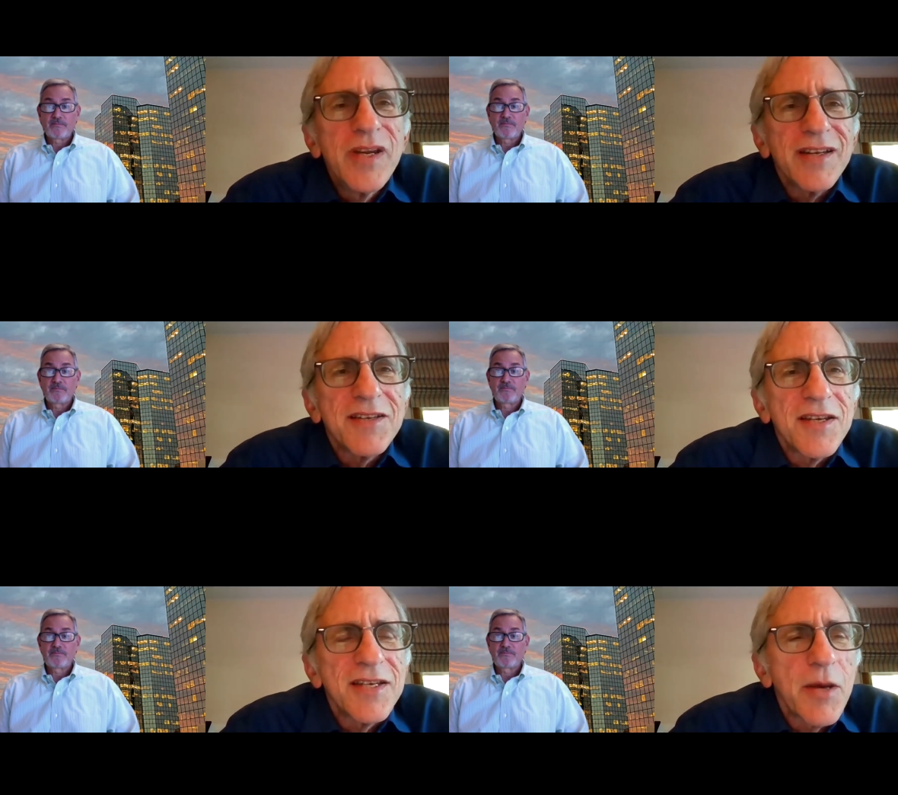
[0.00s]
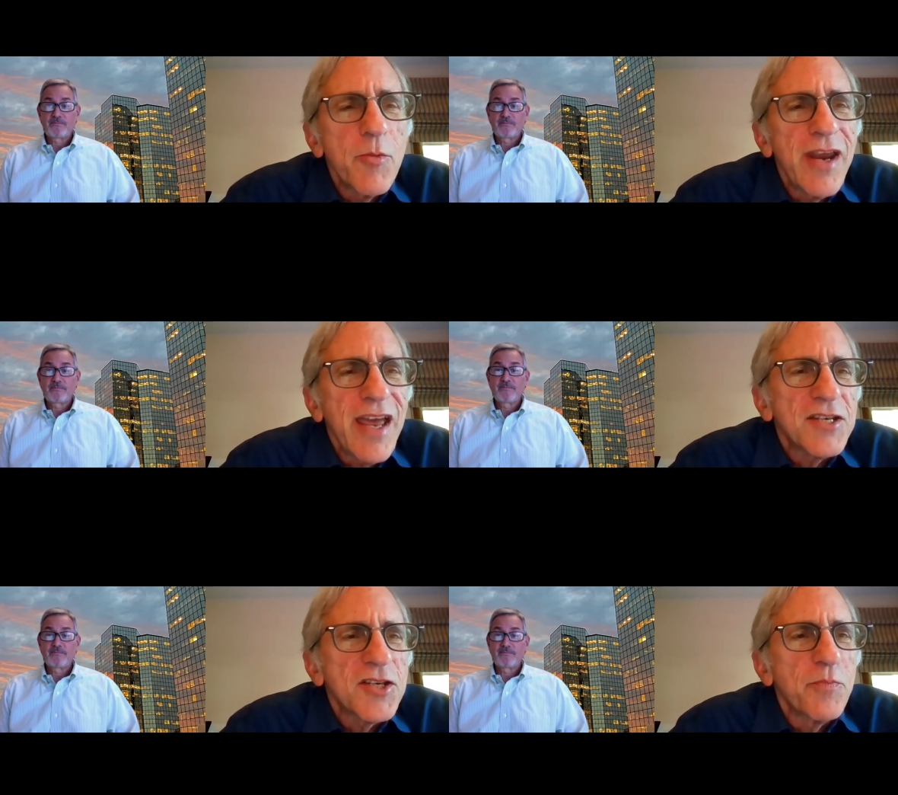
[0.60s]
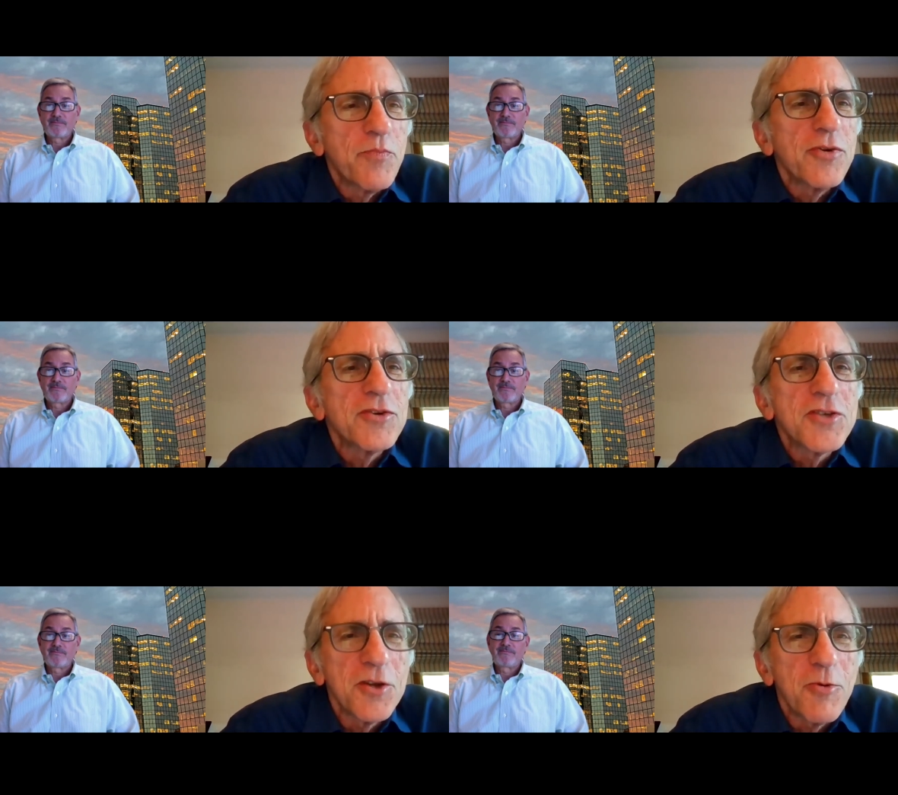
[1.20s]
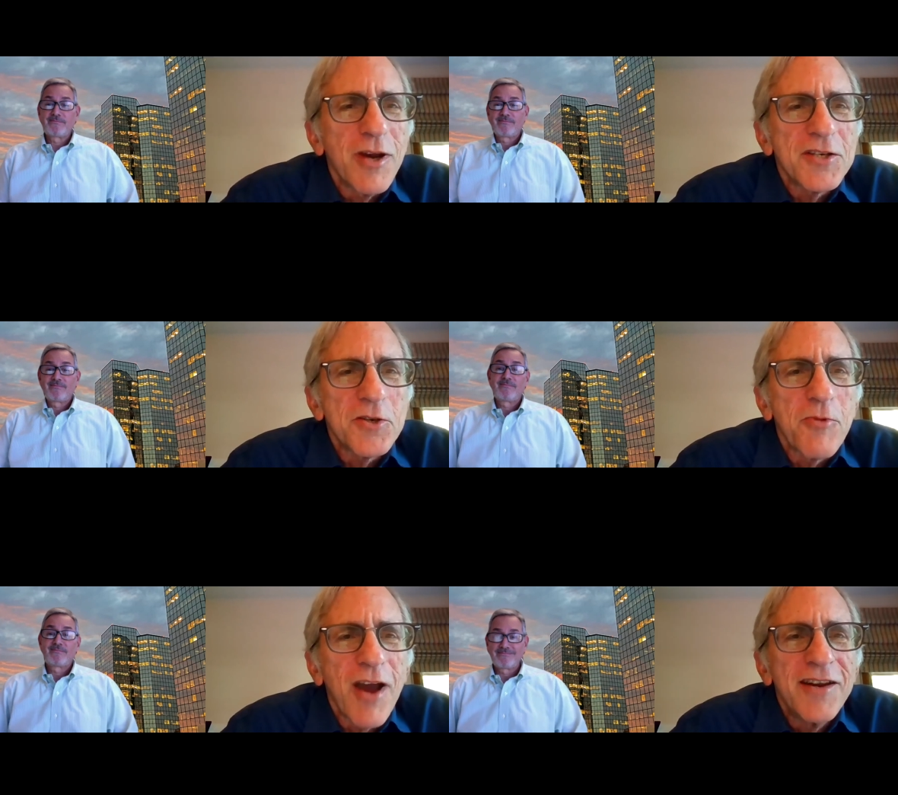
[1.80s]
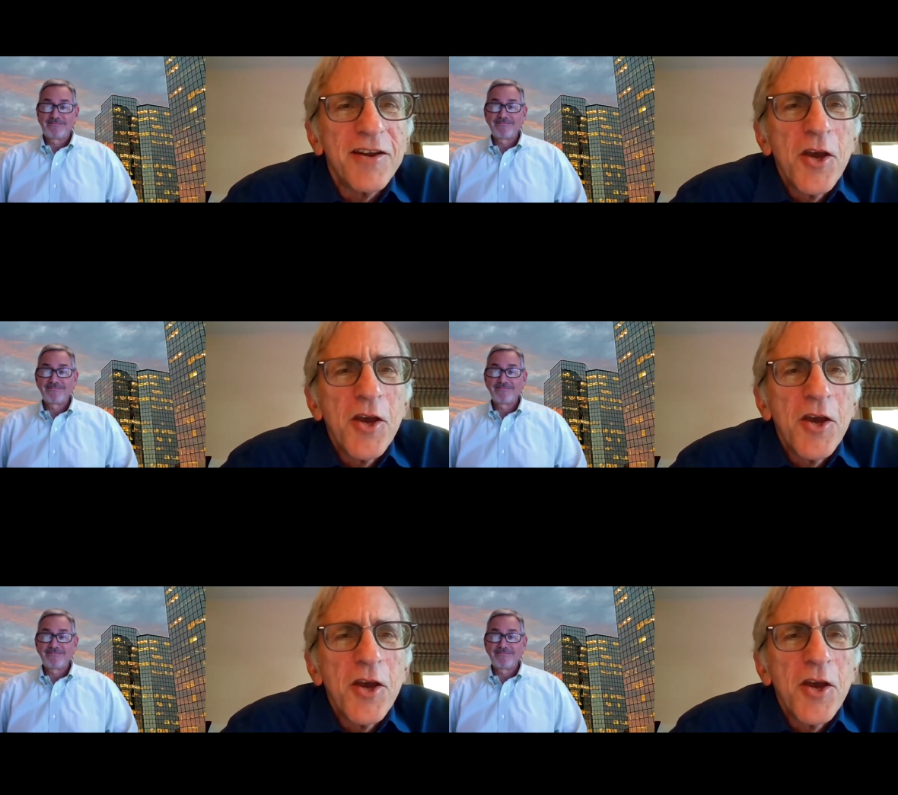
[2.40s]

Speaker 1: minutes and someone asks a personal question, right?